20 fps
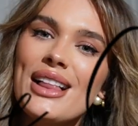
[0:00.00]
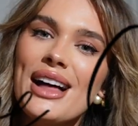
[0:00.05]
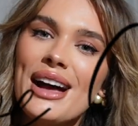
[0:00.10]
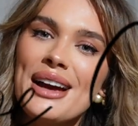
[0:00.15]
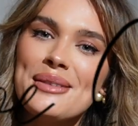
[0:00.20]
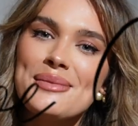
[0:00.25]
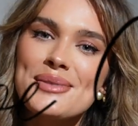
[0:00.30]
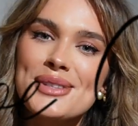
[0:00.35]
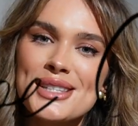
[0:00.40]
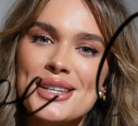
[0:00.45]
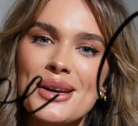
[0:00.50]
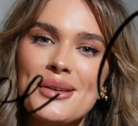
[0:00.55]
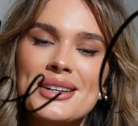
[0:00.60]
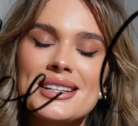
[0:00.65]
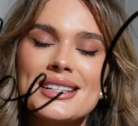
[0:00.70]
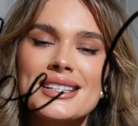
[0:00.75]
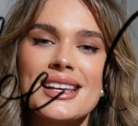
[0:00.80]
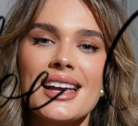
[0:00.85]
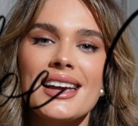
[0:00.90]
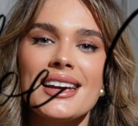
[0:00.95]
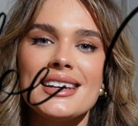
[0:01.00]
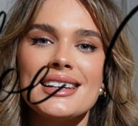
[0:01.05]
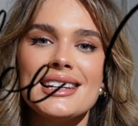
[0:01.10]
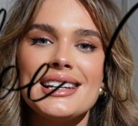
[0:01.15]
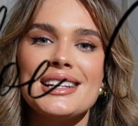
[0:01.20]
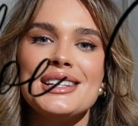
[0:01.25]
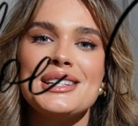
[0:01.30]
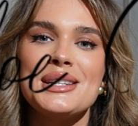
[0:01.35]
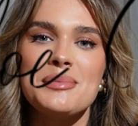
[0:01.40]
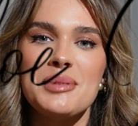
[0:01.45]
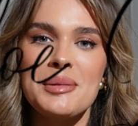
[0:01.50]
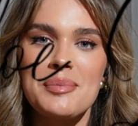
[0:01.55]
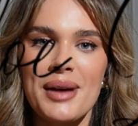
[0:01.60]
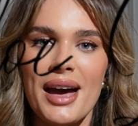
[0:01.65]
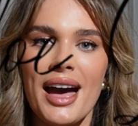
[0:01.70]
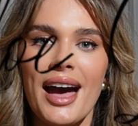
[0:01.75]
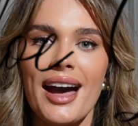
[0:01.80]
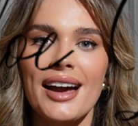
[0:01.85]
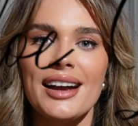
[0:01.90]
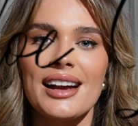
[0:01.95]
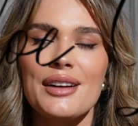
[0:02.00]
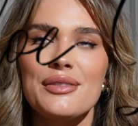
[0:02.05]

I'm so excited to be back.